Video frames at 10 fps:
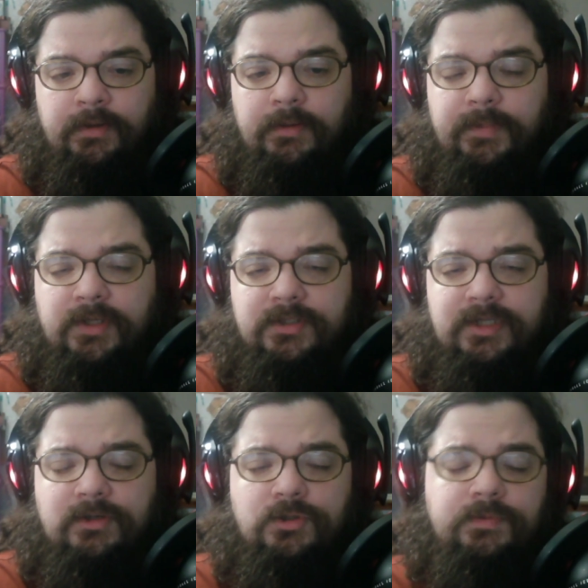because
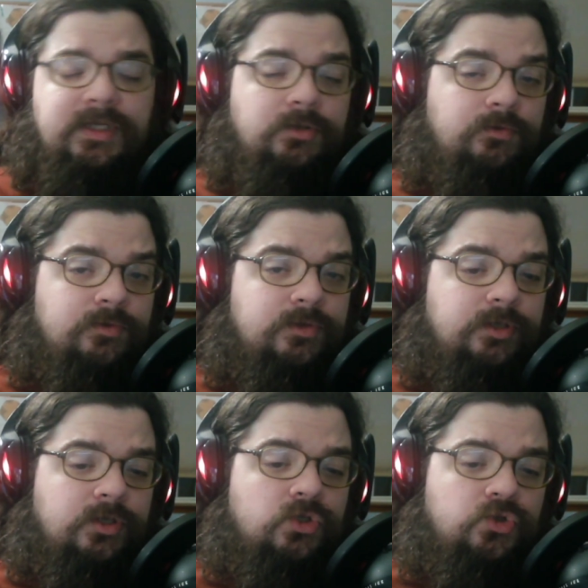they could be used
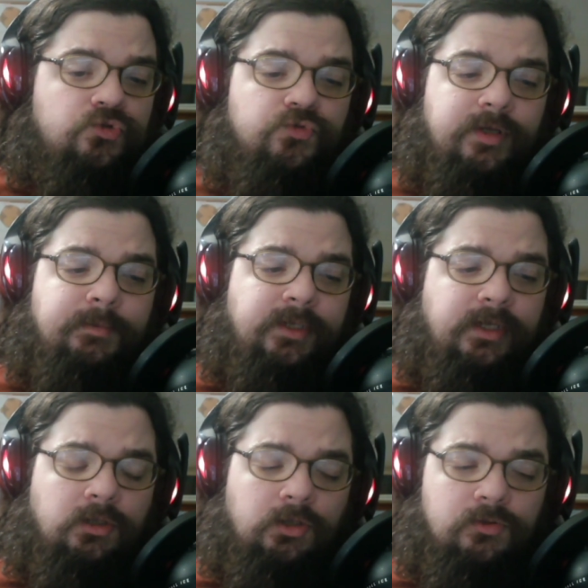in extremely
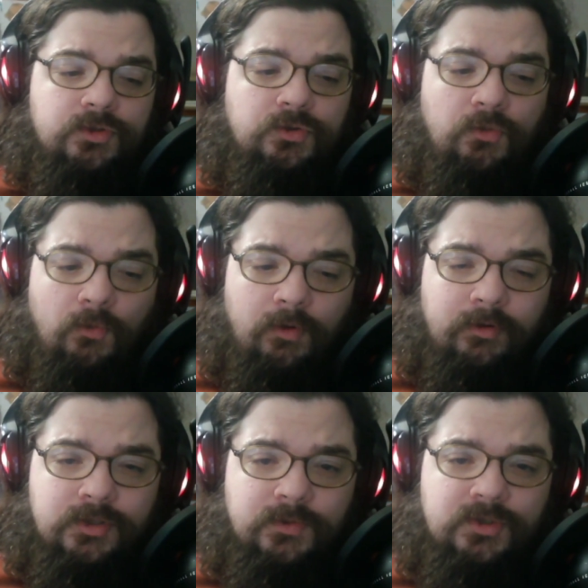close
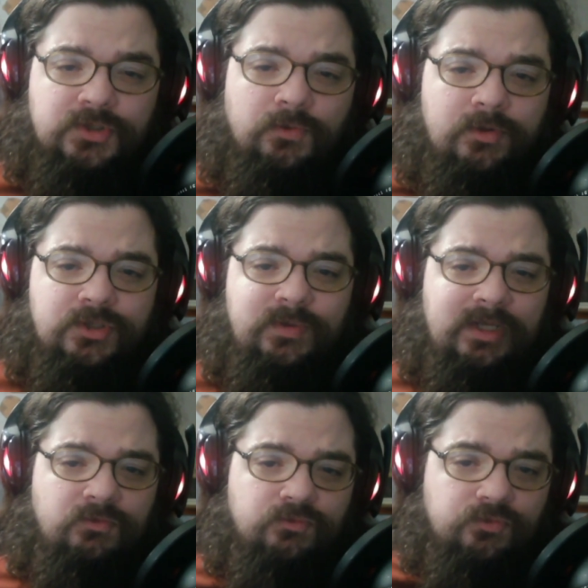quarters where swords you
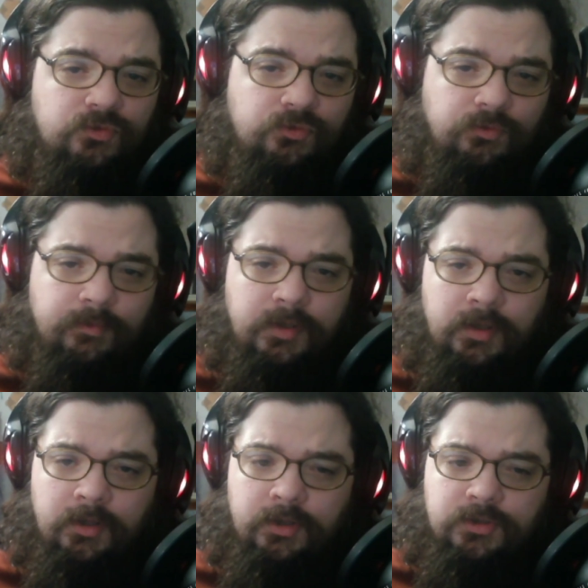need room
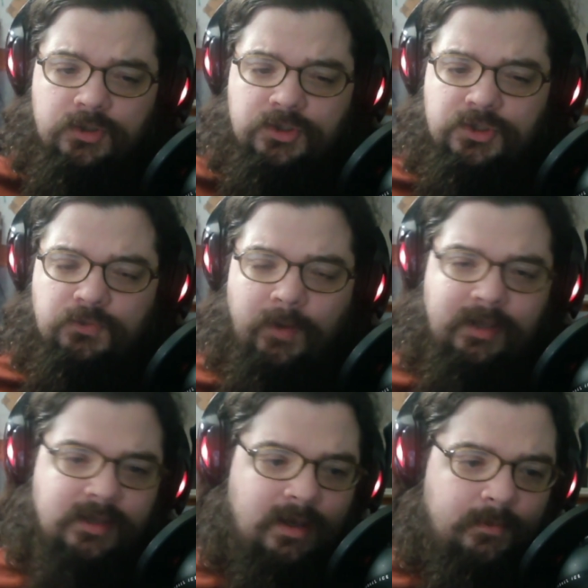to
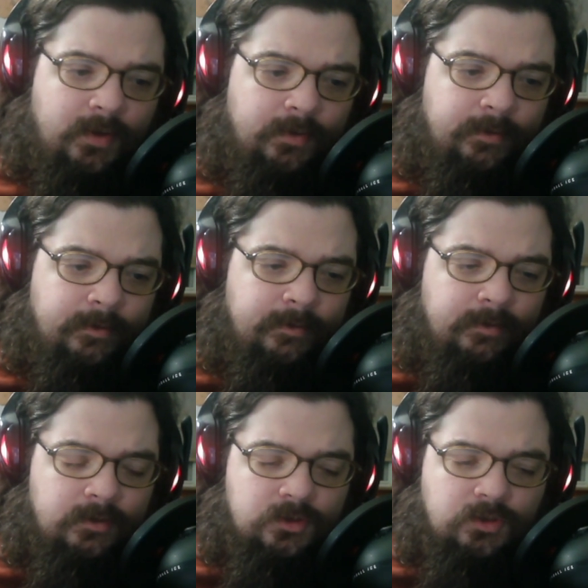swing them.
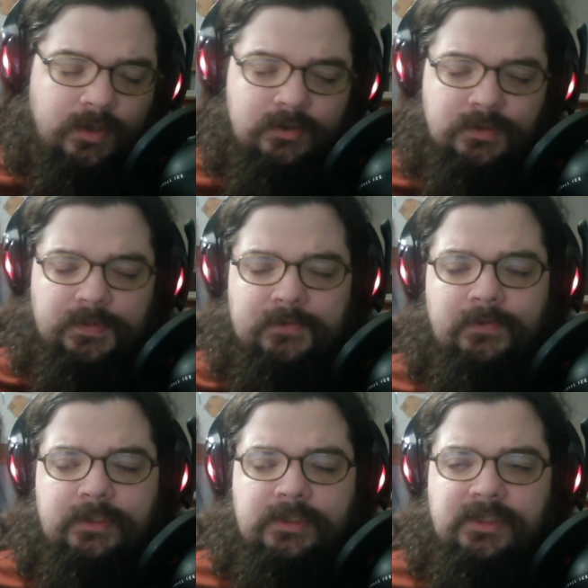So here's a
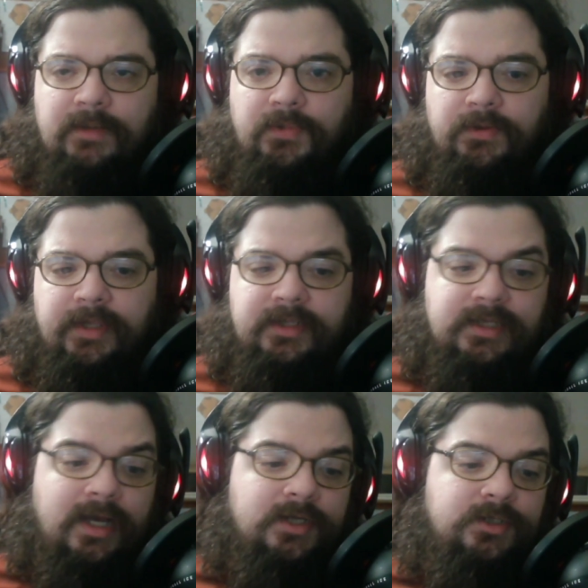perfect example that is
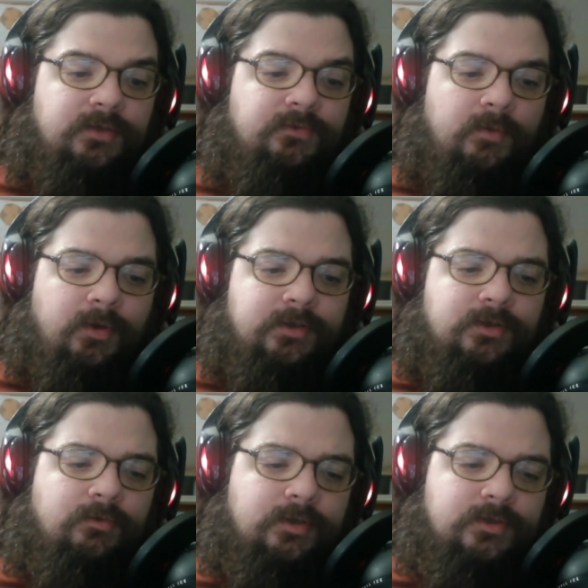actually from one of
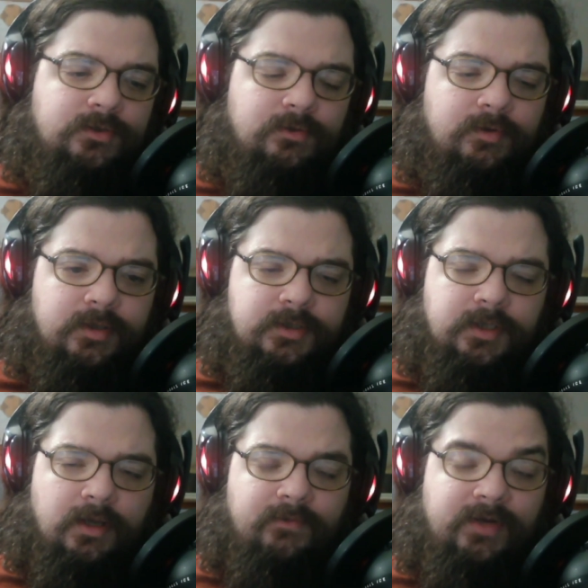Tolkien's stories
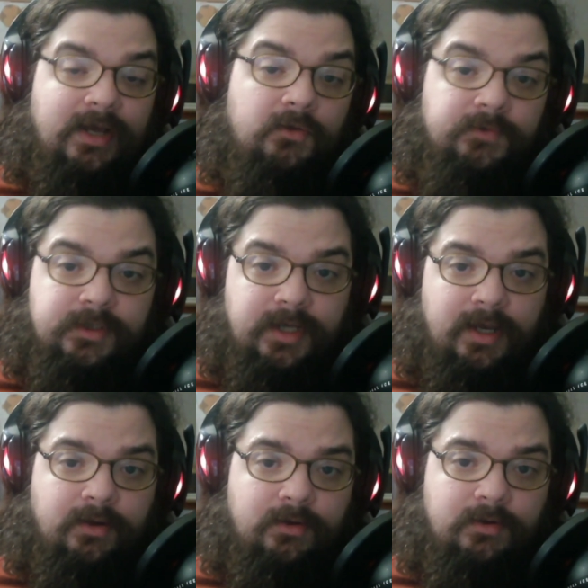of an elven
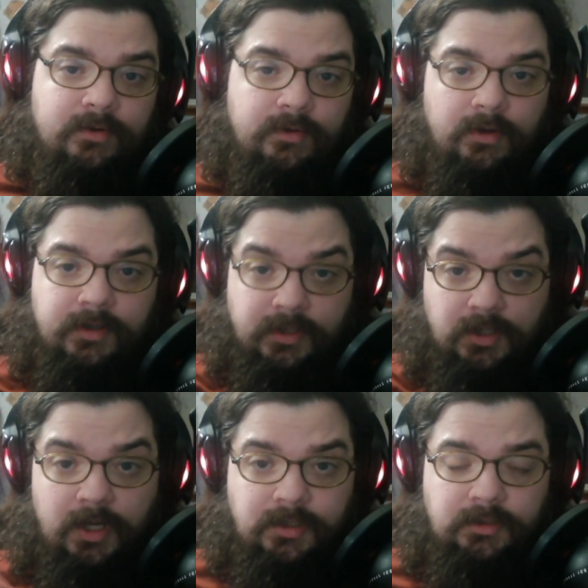dagger, a, a
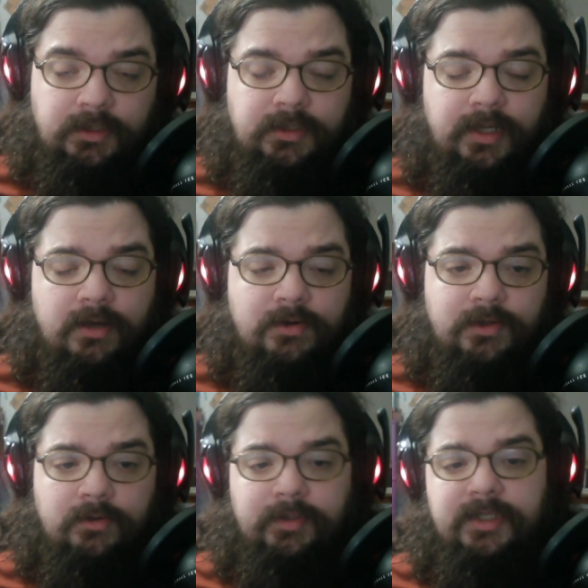Gondolin dagger
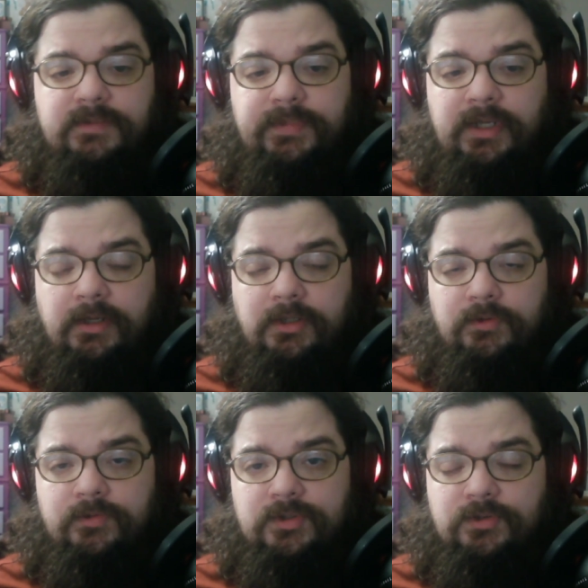no less, being
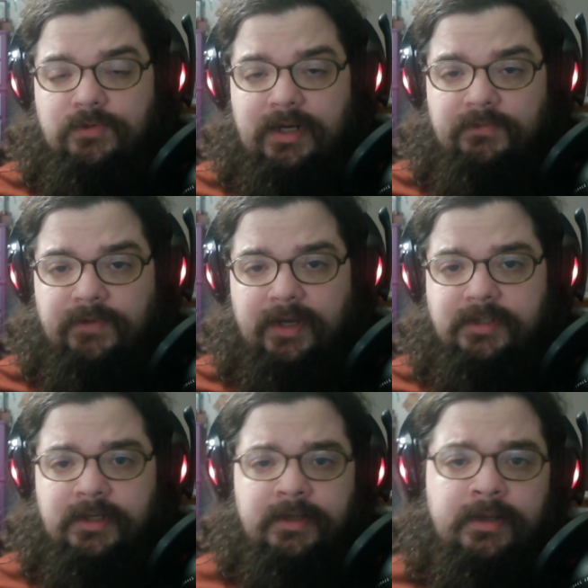used to great
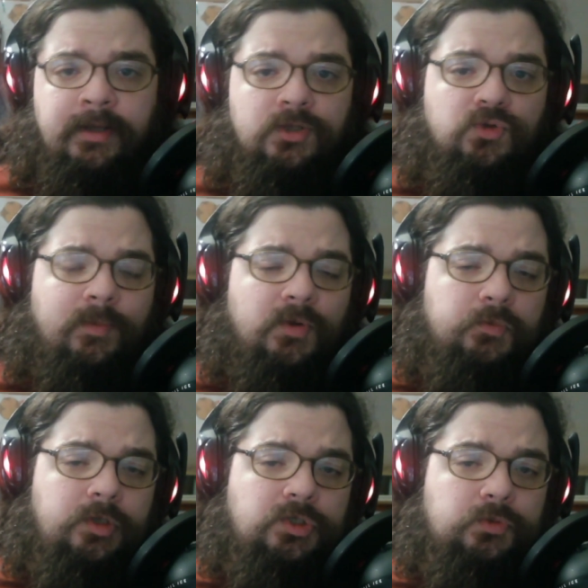effect. So I'm going to
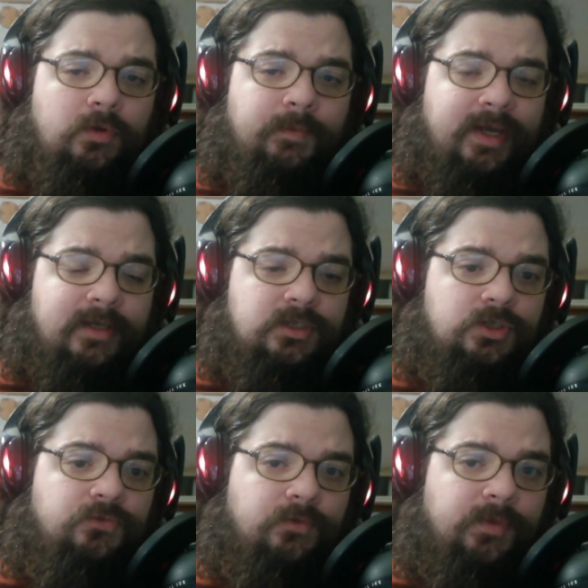read you a
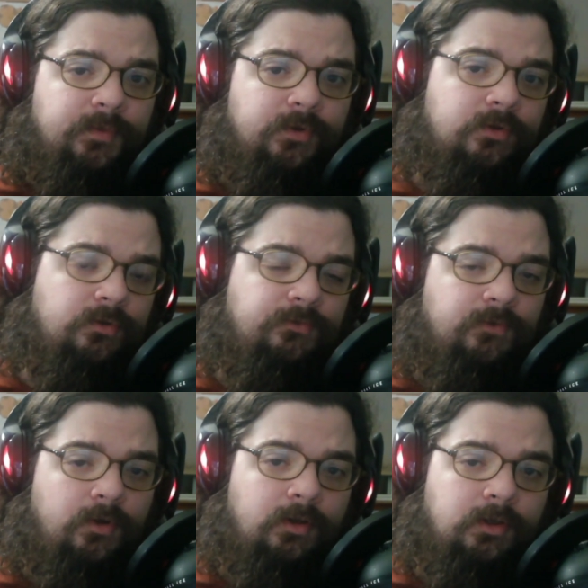passage from the book The
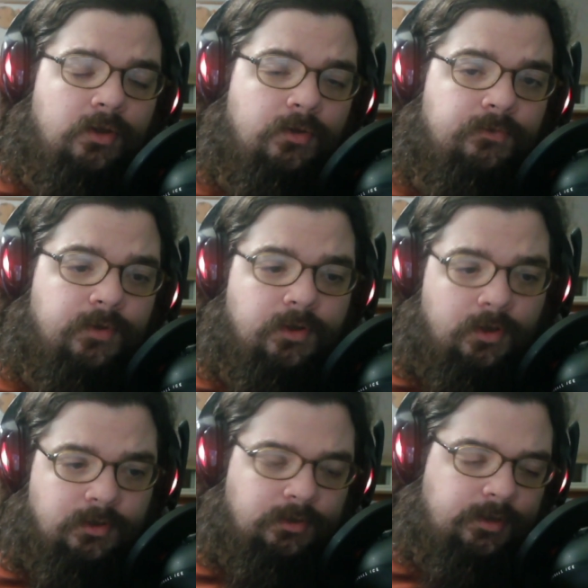Fall of
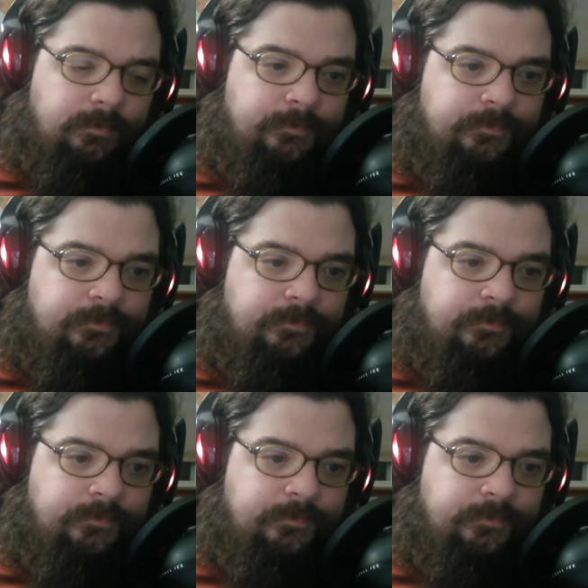Gondolin.